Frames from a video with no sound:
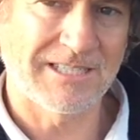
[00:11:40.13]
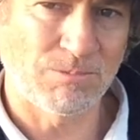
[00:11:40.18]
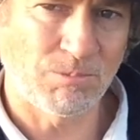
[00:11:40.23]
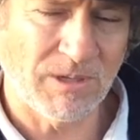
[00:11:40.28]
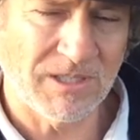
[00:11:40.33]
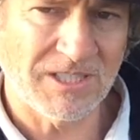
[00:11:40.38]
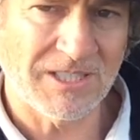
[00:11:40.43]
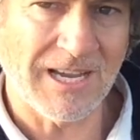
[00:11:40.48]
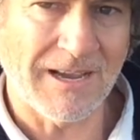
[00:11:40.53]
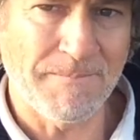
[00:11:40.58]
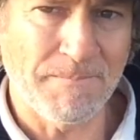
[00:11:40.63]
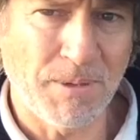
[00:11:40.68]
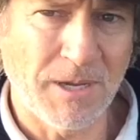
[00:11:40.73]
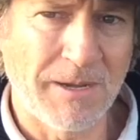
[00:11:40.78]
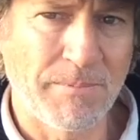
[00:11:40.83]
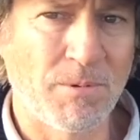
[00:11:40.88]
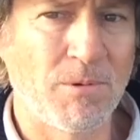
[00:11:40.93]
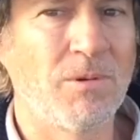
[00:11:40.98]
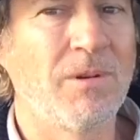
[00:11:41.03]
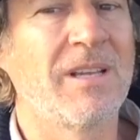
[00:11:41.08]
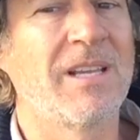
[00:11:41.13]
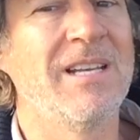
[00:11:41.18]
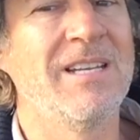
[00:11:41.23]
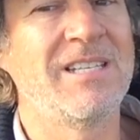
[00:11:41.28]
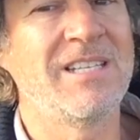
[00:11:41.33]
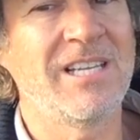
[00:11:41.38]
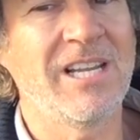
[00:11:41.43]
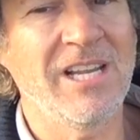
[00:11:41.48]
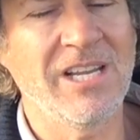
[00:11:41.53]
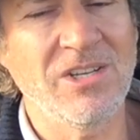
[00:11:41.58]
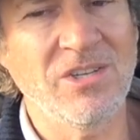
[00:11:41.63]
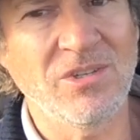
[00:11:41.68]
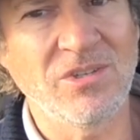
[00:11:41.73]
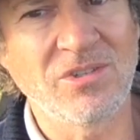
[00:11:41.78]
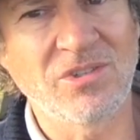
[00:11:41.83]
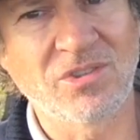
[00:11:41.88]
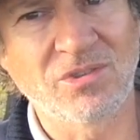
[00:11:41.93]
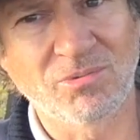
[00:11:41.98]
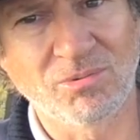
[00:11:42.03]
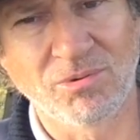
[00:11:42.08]
with some people
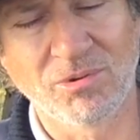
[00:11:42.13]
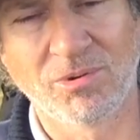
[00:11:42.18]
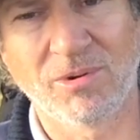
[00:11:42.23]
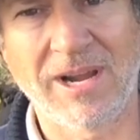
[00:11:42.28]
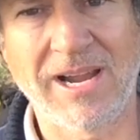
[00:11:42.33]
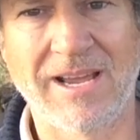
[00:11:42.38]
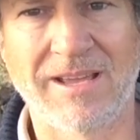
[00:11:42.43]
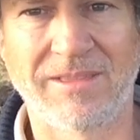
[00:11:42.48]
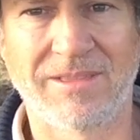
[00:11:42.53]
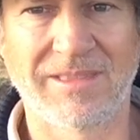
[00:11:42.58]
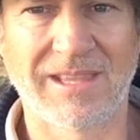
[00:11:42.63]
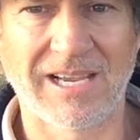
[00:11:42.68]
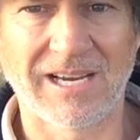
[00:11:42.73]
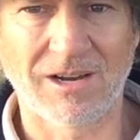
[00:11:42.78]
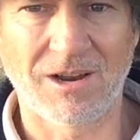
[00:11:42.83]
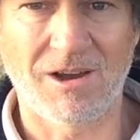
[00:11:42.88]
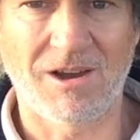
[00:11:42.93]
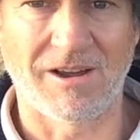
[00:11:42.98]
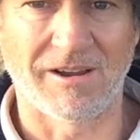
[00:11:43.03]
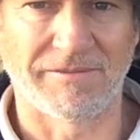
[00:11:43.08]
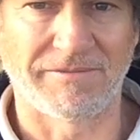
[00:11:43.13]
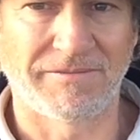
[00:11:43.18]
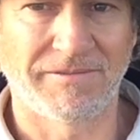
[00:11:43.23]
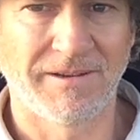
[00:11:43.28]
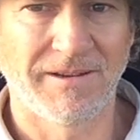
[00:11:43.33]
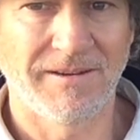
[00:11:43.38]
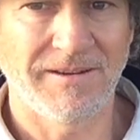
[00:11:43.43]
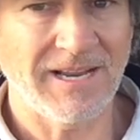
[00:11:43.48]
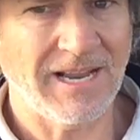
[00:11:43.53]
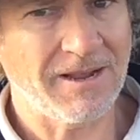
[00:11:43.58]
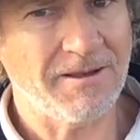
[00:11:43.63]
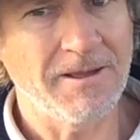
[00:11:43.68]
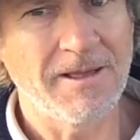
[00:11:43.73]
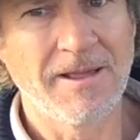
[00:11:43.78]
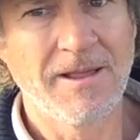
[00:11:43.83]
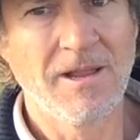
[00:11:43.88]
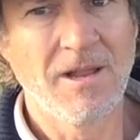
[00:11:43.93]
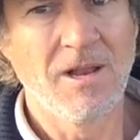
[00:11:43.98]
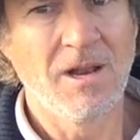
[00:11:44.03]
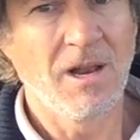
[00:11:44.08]
continues throughout their life. Now,
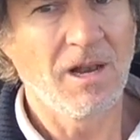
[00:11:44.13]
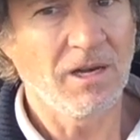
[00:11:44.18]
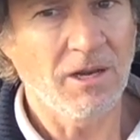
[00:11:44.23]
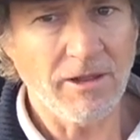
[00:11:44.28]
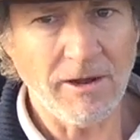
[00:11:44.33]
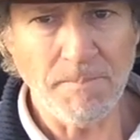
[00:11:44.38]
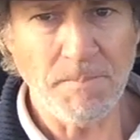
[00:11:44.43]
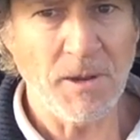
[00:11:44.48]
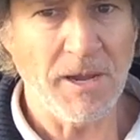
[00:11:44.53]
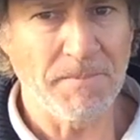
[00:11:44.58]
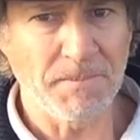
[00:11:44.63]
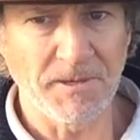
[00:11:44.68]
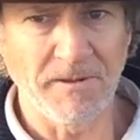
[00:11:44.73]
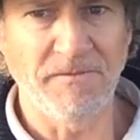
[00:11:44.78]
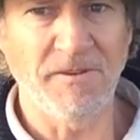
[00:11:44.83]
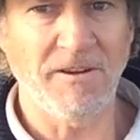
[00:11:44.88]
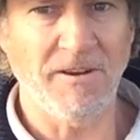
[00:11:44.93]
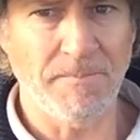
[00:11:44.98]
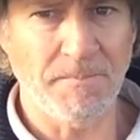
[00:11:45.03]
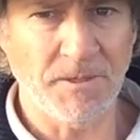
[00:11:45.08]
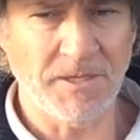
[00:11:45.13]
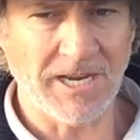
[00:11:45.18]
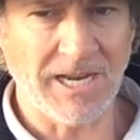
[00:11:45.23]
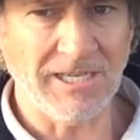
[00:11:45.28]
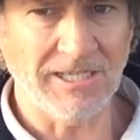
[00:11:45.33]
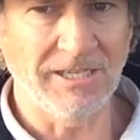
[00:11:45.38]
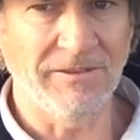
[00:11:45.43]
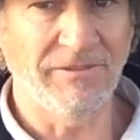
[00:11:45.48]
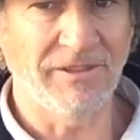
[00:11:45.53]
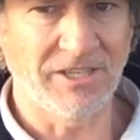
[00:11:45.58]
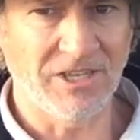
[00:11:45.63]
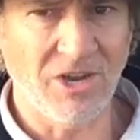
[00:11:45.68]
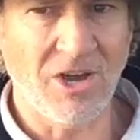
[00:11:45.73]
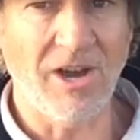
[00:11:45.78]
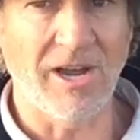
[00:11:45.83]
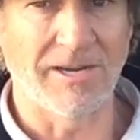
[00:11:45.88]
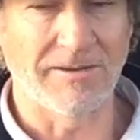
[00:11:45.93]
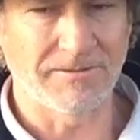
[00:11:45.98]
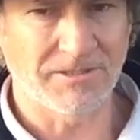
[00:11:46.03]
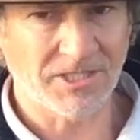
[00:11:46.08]
a lot of people are very productive at
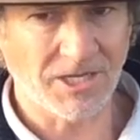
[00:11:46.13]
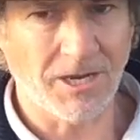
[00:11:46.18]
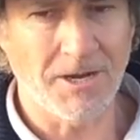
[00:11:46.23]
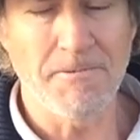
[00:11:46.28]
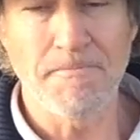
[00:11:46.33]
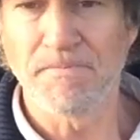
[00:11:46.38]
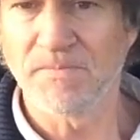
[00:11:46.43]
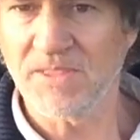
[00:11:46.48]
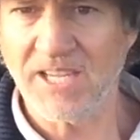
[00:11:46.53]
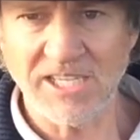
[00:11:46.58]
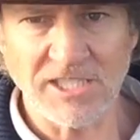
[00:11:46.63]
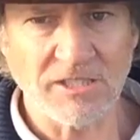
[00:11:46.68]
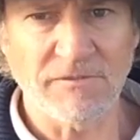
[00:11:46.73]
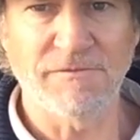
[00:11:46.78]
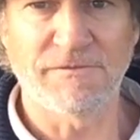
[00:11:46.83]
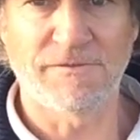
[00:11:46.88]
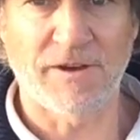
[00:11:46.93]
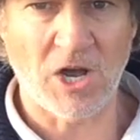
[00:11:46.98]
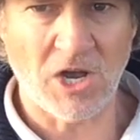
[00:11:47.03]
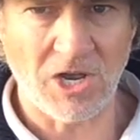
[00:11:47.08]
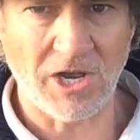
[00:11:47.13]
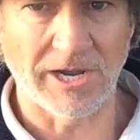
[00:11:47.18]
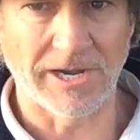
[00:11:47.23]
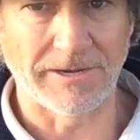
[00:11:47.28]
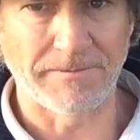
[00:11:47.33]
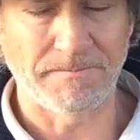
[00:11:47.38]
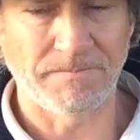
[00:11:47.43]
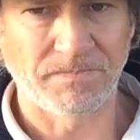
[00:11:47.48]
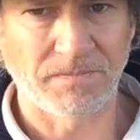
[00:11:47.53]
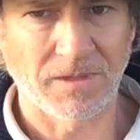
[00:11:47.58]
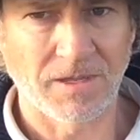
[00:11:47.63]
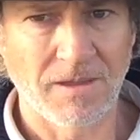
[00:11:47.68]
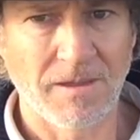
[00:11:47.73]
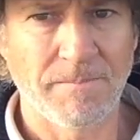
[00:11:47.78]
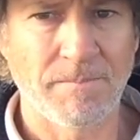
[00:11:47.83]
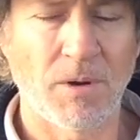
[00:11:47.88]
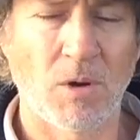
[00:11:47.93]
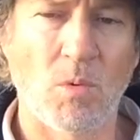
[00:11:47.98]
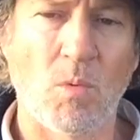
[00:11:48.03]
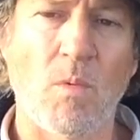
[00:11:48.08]
night, so that's fine.
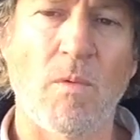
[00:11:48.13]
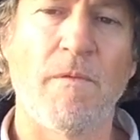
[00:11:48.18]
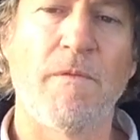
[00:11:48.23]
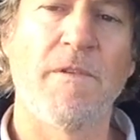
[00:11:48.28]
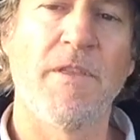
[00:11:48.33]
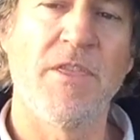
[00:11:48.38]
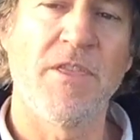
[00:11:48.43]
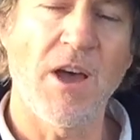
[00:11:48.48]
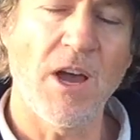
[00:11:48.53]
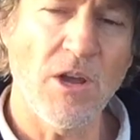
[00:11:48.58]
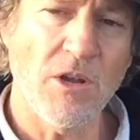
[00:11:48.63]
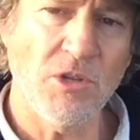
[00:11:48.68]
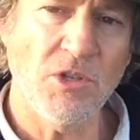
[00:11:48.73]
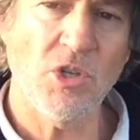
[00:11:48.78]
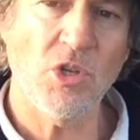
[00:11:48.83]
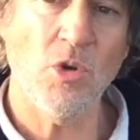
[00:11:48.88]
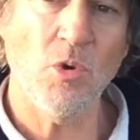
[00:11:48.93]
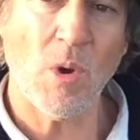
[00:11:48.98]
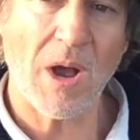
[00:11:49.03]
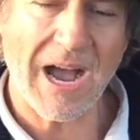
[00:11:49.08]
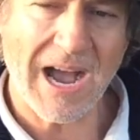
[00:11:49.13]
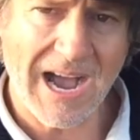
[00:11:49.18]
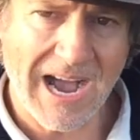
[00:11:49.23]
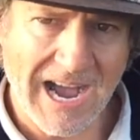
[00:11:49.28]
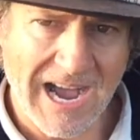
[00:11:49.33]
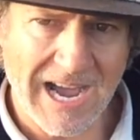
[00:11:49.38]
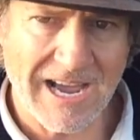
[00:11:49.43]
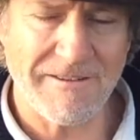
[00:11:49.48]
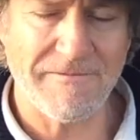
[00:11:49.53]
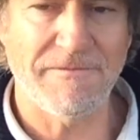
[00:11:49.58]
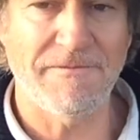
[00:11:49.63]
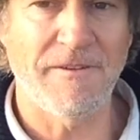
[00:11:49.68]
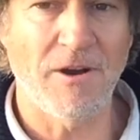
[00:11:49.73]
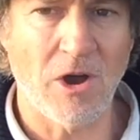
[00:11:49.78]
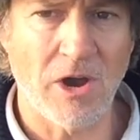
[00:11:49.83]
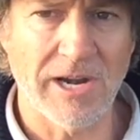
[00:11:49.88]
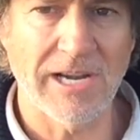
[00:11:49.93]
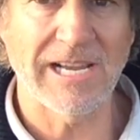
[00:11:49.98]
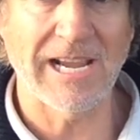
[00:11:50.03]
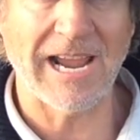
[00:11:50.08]
But for those who aren't
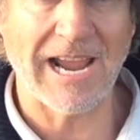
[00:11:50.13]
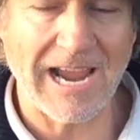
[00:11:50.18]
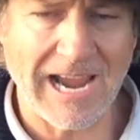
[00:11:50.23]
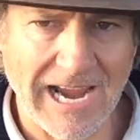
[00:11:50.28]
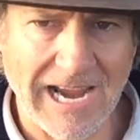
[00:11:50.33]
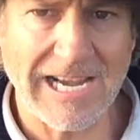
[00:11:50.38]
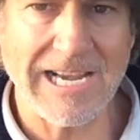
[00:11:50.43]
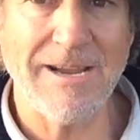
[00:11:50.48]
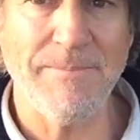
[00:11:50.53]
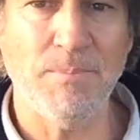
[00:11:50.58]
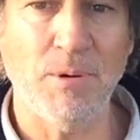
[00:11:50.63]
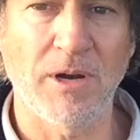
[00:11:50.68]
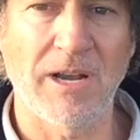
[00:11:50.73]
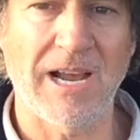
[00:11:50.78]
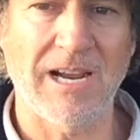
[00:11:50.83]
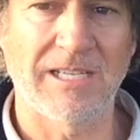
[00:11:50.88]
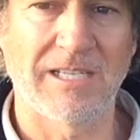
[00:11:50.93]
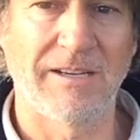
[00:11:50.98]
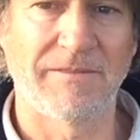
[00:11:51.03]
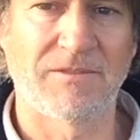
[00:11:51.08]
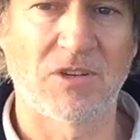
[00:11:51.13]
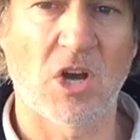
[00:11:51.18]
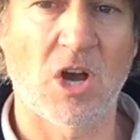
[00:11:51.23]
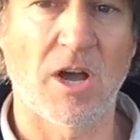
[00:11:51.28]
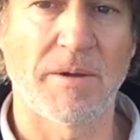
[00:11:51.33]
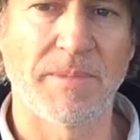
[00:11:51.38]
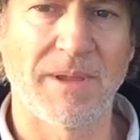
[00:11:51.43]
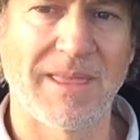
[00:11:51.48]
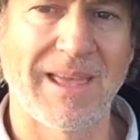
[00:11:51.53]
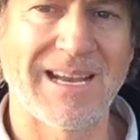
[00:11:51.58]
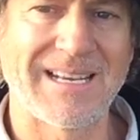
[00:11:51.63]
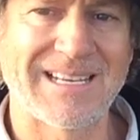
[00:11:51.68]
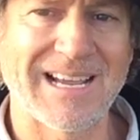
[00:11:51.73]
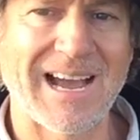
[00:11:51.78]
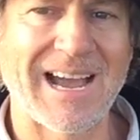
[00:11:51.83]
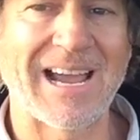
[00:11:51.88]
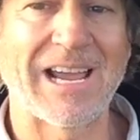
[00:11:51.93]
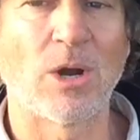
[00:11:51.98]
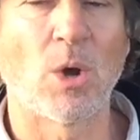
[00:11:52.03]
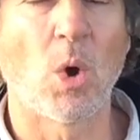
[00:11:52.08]
finding any productive time in their
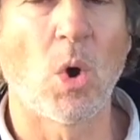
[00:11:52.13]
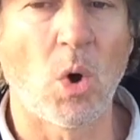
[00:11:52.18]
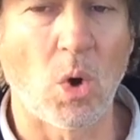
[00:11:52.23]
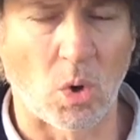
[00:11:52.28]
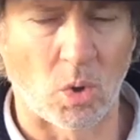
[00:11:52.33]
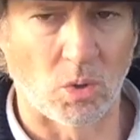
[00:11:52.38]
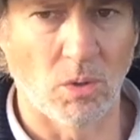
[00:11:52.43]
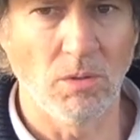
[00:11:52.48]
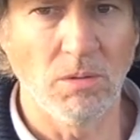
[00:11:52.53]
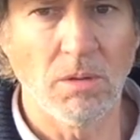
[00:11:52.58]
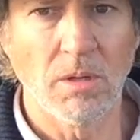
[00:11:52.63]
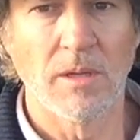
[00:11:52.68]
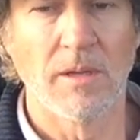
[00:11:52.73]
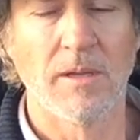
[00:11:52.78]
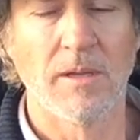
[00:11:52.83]
day at all,